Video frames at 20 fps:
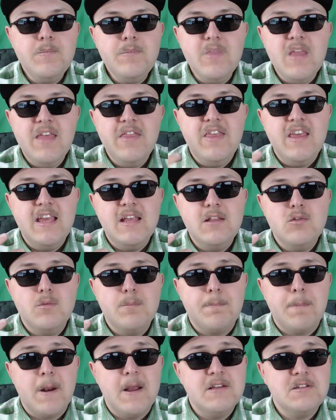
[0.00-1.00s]
The new
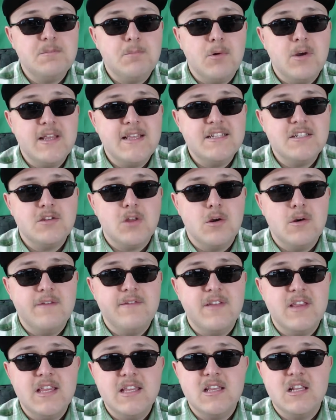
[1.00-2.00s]
price point is though of
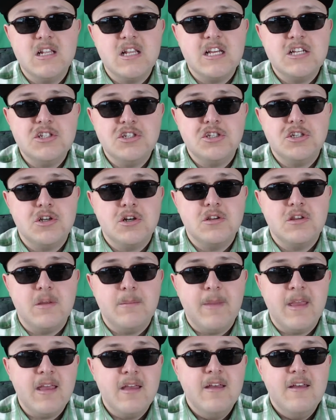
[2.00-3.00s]
a little concern to me.